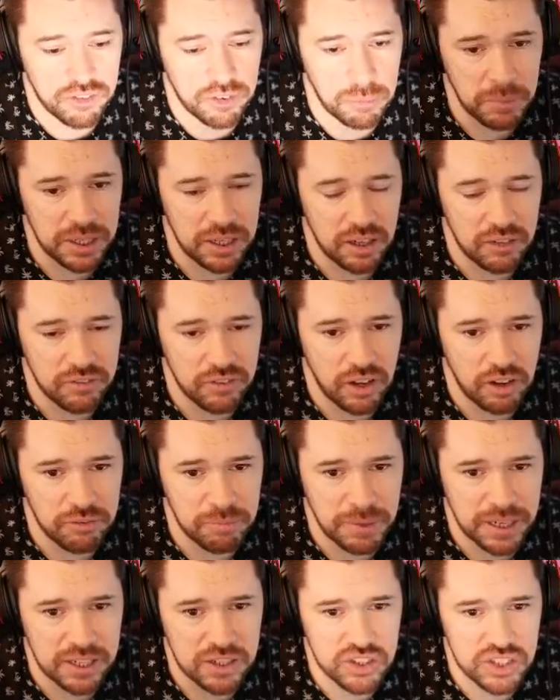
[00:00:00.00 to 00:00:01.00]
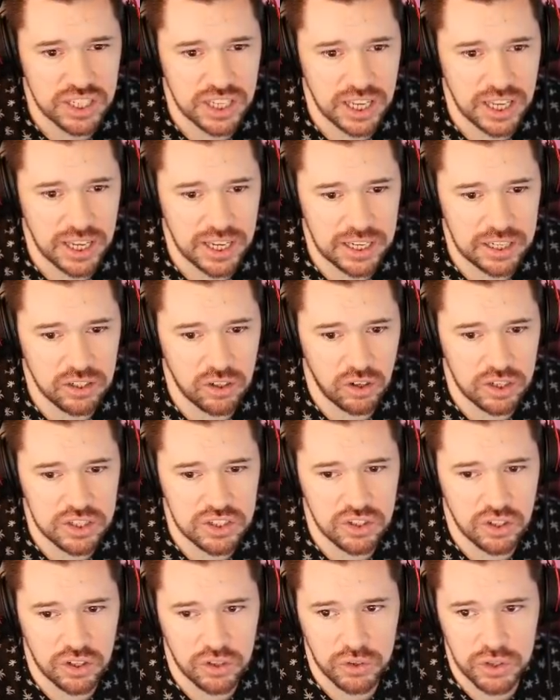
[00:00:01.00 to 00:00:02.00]
me, I've managed to get a
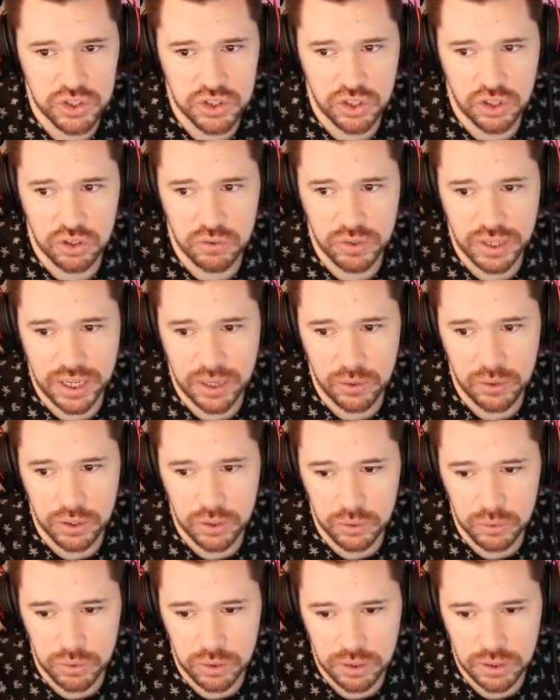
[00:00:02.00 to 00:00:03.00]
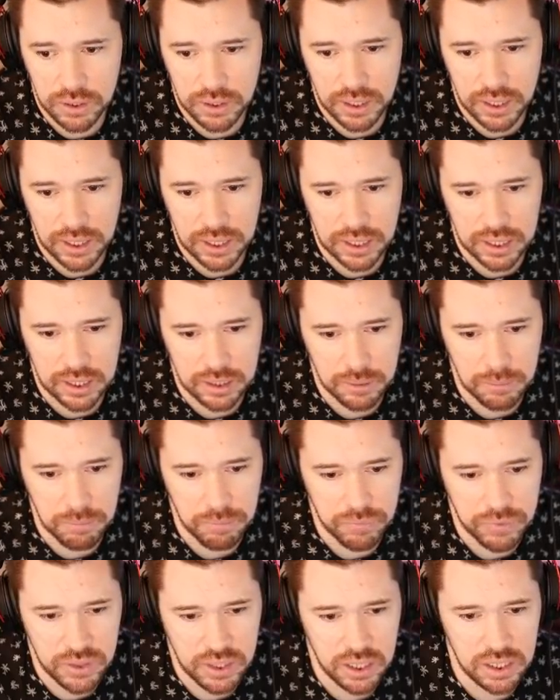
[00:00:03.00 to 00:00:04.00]
99 Cristiano Ronaldo.
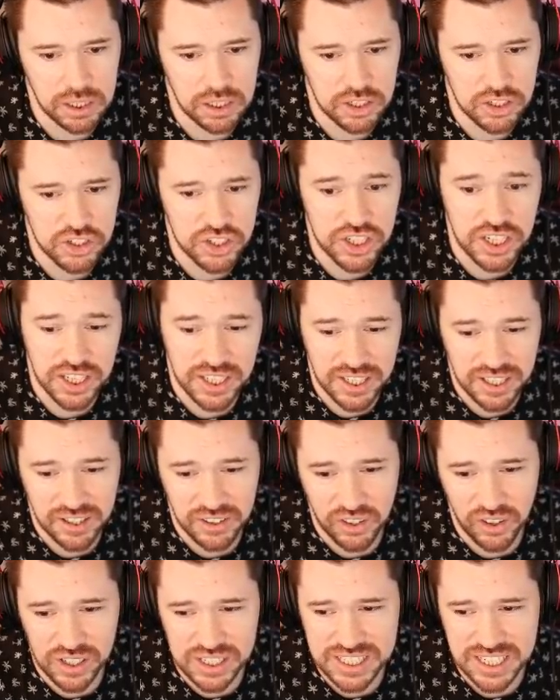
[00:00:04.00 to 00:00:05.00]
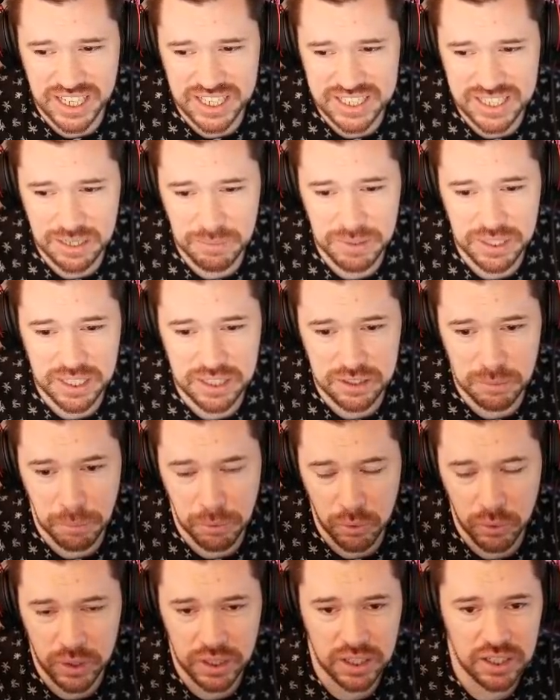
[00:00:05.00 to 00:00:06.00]
Legit, a 98 team of the year De
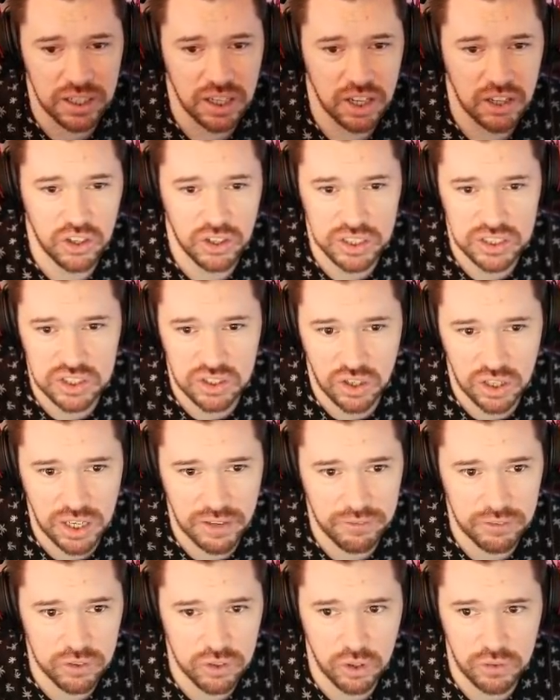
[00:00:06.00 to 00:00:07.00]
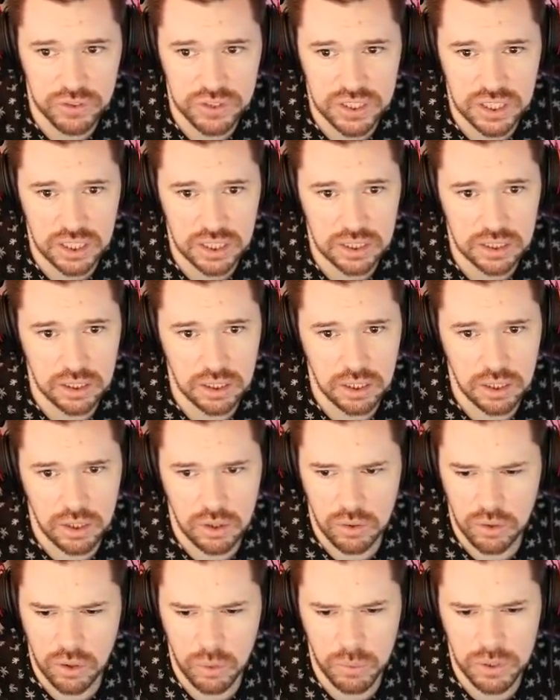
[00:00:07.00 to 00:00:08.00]
Bruyne, a 99 Lewandowski.
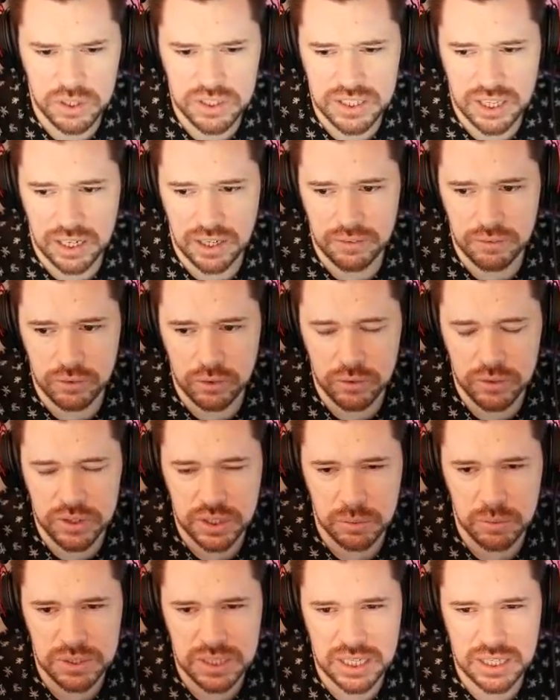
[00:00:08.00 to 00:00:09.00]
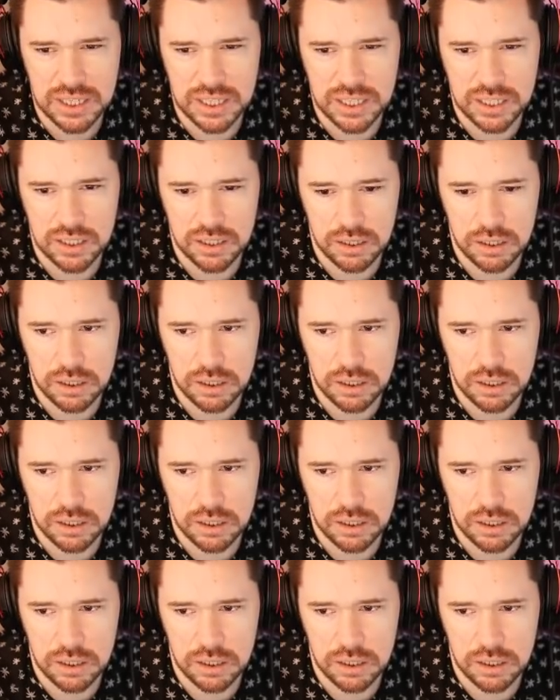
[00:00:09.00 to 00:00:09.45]
Where is that Lewandowski? Was he there?